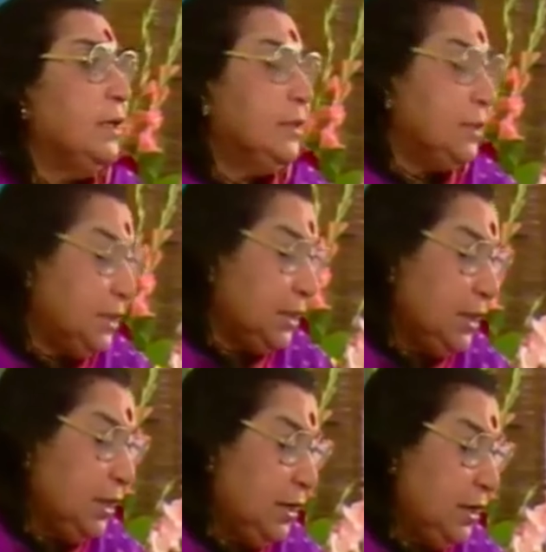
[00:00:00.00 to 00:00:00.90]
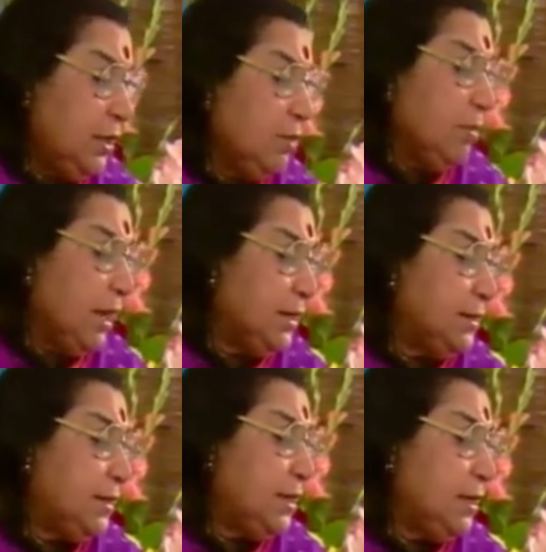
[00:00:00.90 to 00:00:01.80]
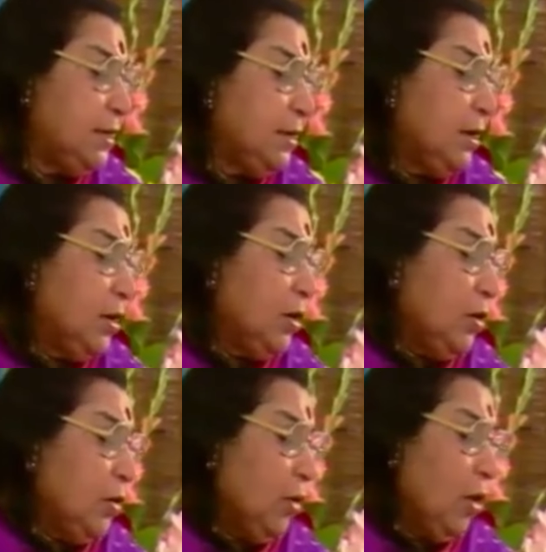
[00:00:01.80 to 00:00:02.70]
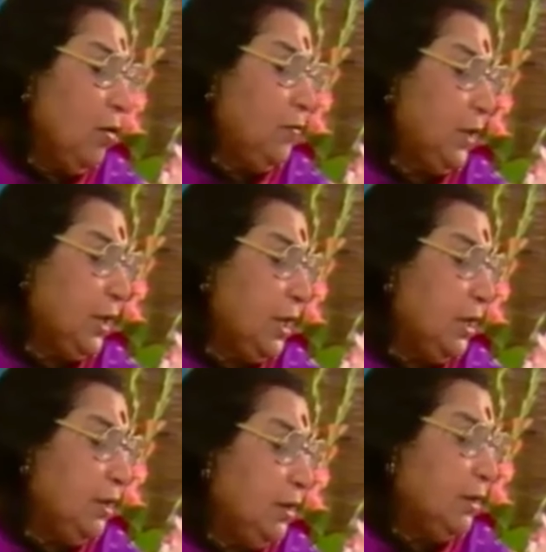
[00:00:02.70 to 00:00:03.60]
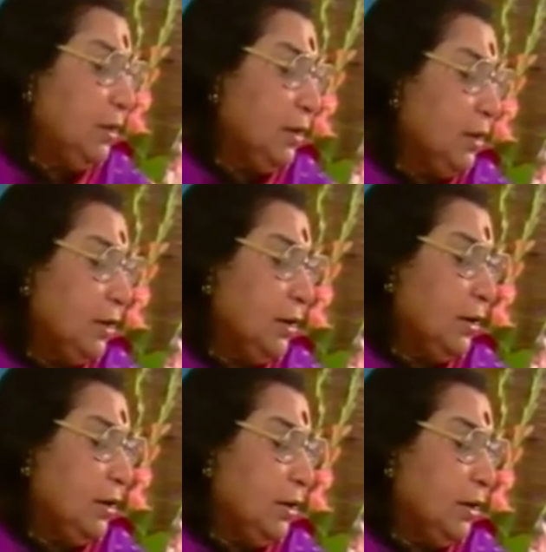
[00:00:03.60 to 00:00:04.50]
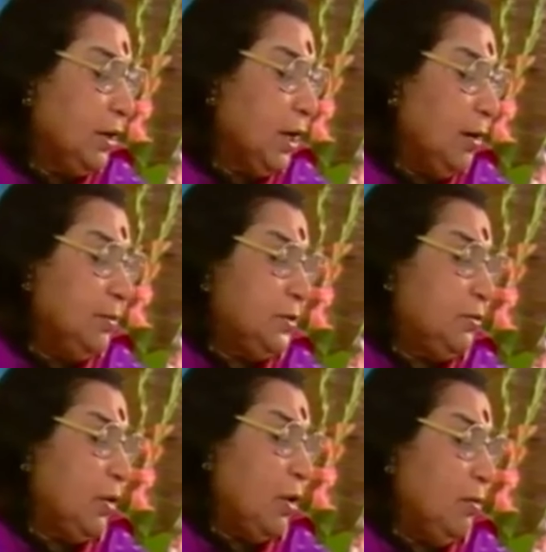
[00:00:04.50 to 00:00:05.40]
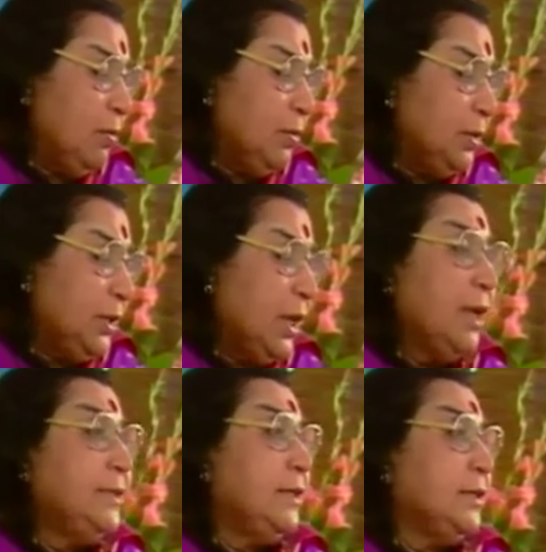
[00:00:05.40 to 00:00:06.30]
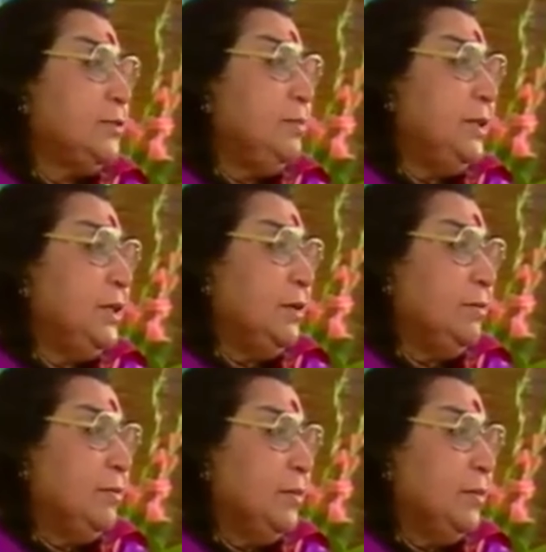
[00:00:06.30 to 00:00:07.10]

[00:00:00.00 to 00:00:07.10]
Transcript: The dignity, the majesty of the king comes from the Raja Lakshmi in him.